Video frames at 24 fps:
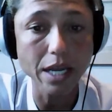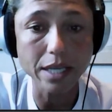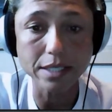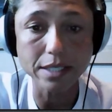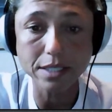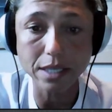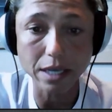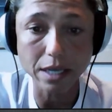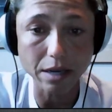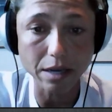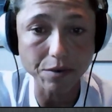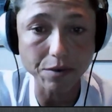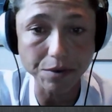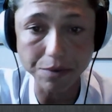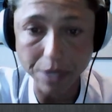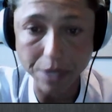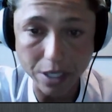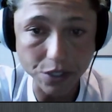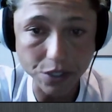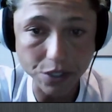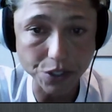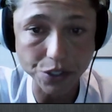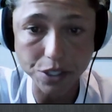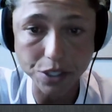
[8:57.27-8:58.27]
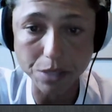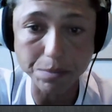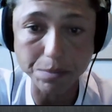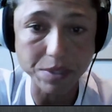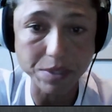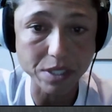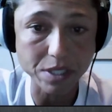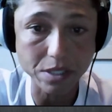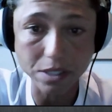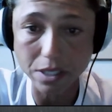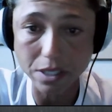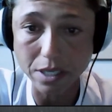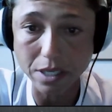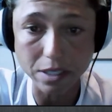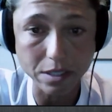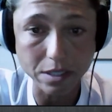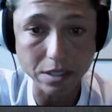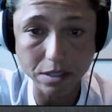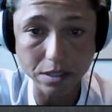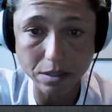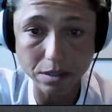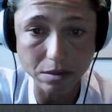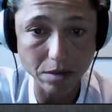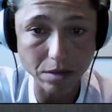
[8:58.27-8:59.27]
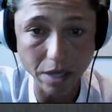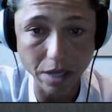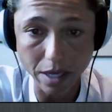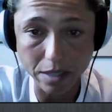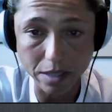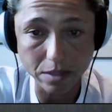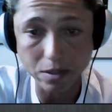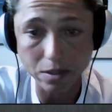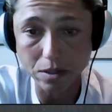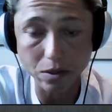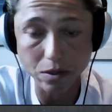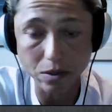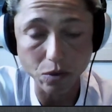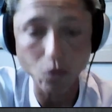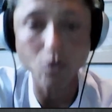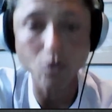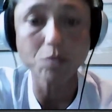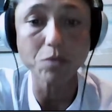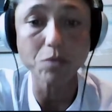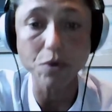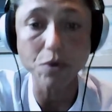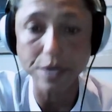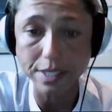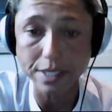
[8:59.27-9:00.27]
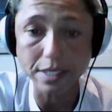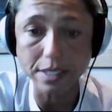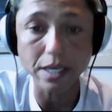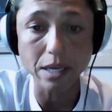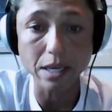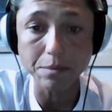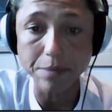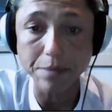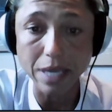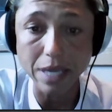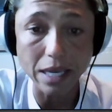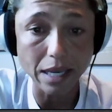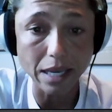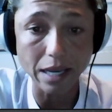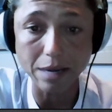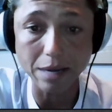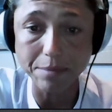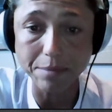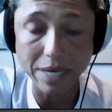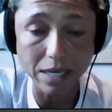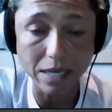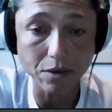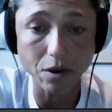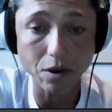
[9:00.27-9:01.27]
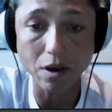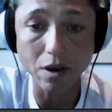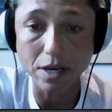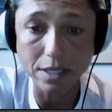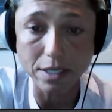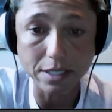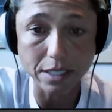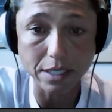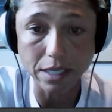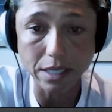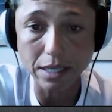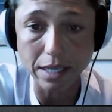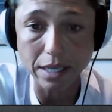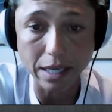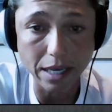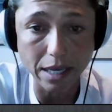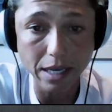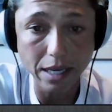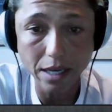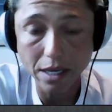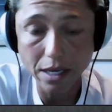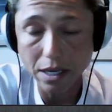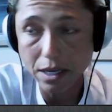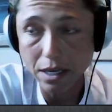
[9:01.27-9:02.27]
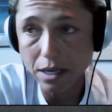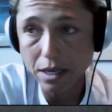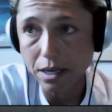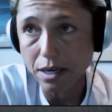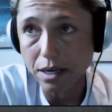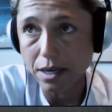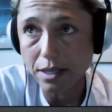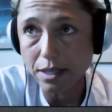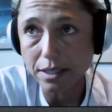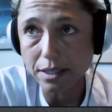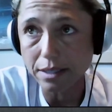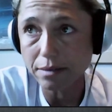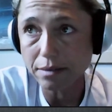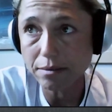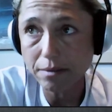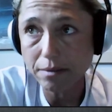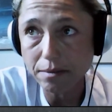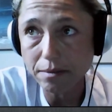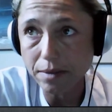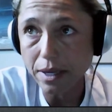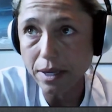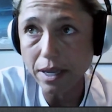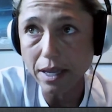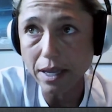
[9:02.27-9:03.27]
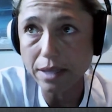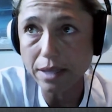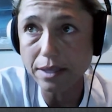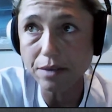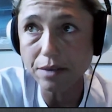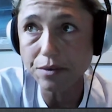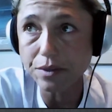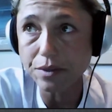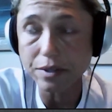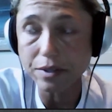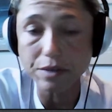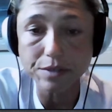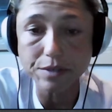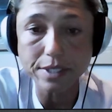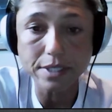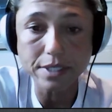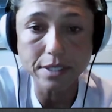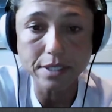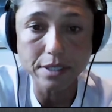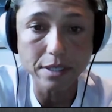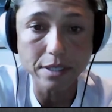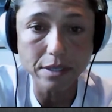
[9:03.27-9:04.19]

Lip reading: is our relationship is as normal as it can be. I mean, honestly, like there is